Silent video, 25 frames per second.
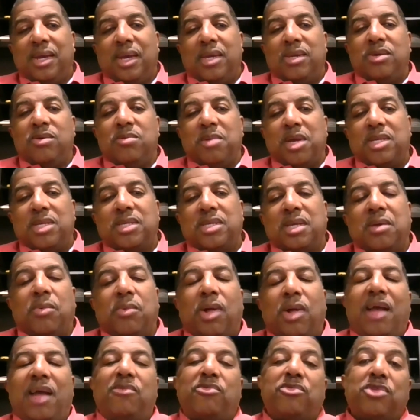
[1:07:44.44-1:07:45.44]
And you may say,
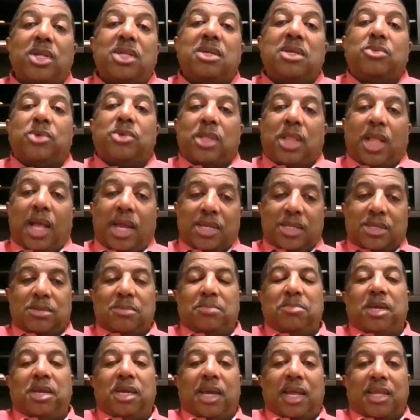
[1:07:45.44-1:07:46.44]
well, I really would like
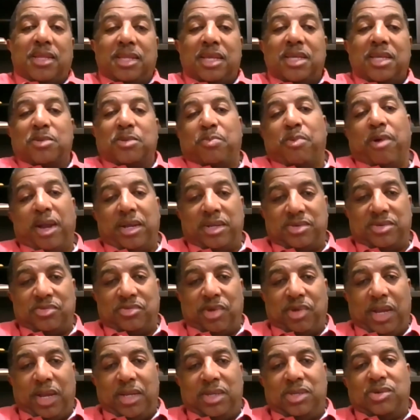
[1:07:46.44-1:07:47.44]
to be at this price
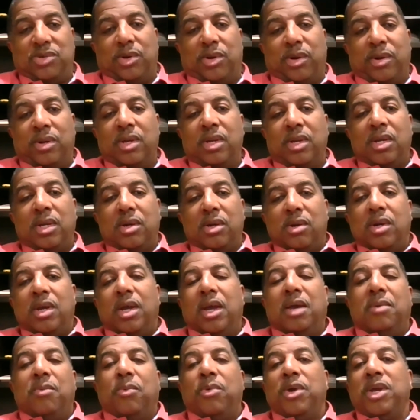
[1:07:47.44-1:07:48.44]
range,
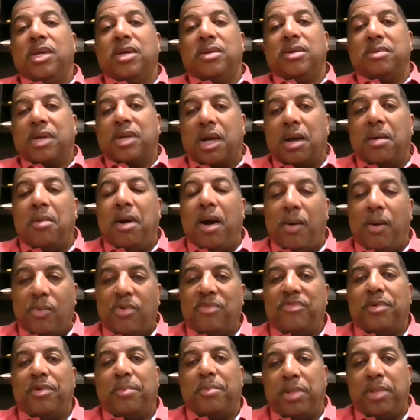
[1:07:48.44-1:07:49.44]
and we could come up
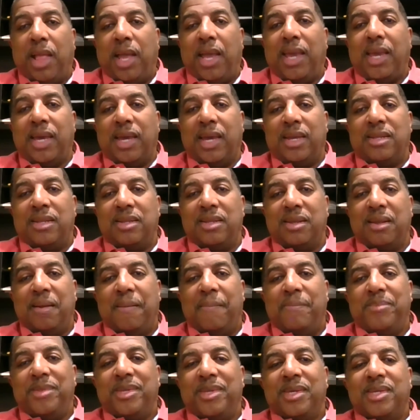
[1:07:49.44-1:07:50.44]
with a plan
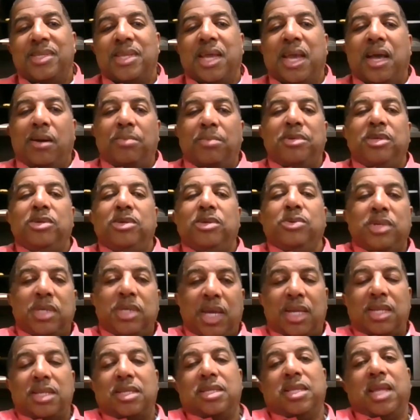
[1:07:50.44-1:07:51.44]
to help you
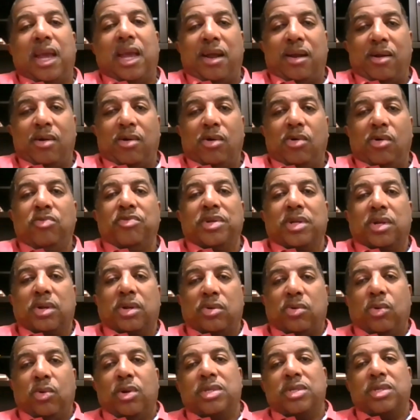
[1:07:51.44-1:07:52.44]
get there over the
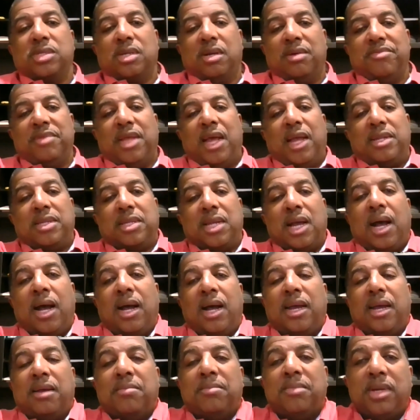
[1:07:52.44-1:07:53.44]
course of that
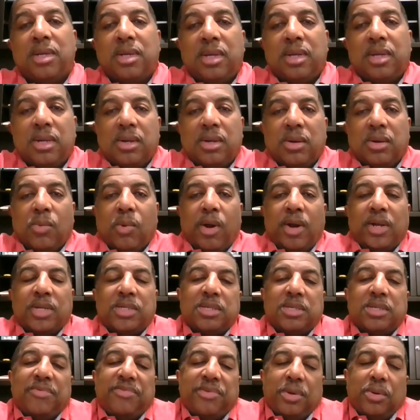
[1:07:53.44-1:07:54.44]
time.
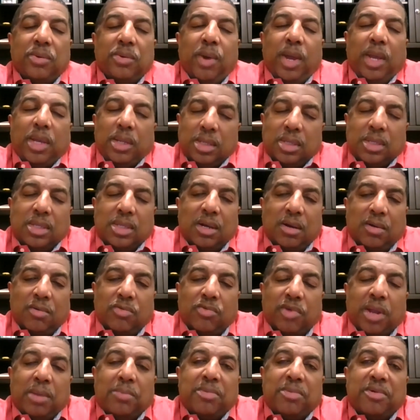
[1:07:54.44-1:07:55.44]
Whereas if you wait until
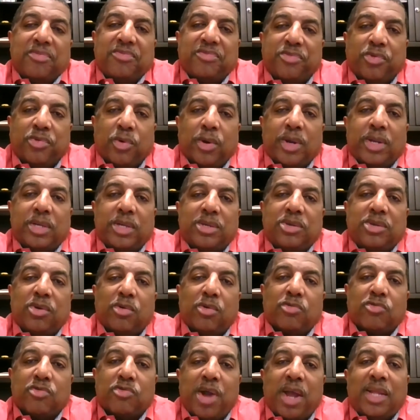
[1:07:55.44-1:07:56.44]
right before
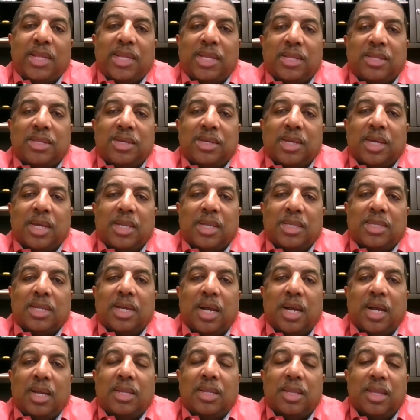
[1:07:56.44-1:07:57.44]
you're ready to get
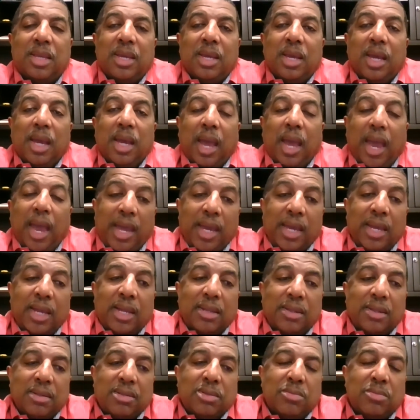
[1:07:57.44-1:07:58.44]
done,
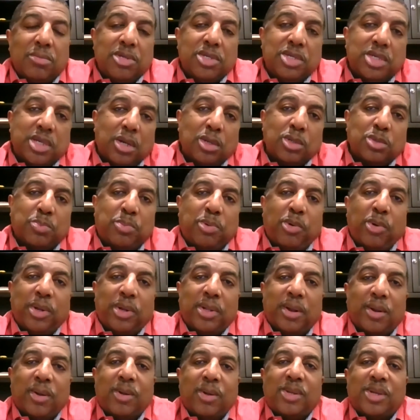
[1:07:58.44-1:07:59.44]
and to Michelle's
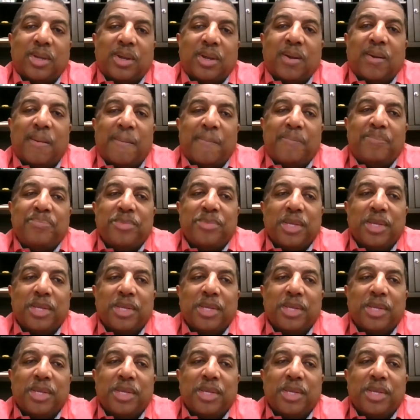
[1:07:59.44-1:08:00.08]
point earlier,